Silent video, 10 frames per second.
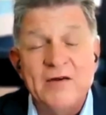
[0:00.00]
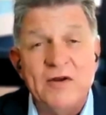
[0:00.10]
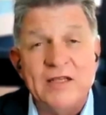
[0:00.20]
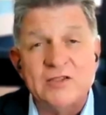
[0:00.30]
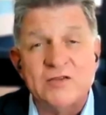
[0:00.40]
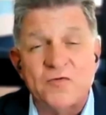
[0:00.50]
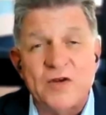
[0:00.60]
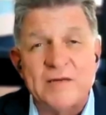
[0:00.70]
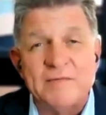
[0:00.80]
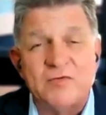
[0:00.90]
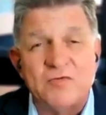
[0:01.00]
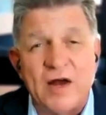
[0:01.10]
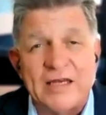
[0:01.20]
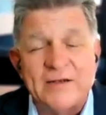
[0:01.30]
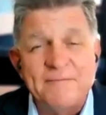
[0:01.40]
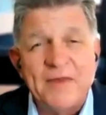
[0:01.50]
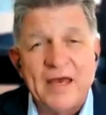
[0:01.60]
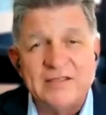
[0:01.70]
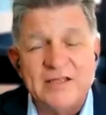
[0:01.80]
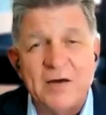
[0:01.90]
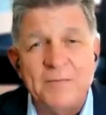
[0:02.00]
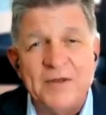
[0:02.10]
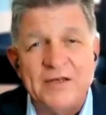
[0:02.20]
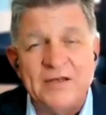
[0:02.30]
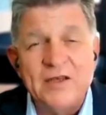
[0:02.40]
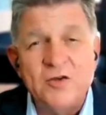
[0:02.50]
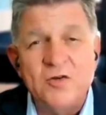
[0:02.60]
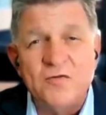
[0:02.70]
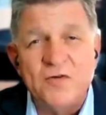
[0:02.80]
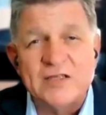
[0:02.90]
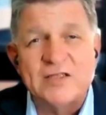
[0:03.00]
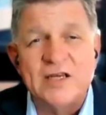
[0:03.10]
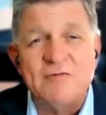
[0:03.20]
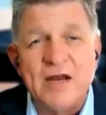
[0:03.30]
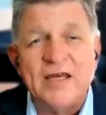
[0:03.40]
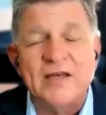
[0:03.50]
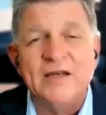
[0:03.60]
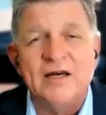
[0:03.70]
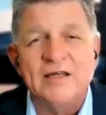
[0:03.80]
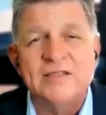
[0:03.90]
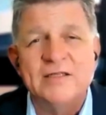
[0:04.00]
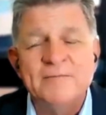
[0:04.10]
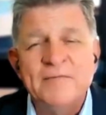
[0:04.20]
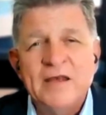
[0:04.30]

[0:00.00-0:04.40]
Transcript: religious freedom as a right has now been universally recognized.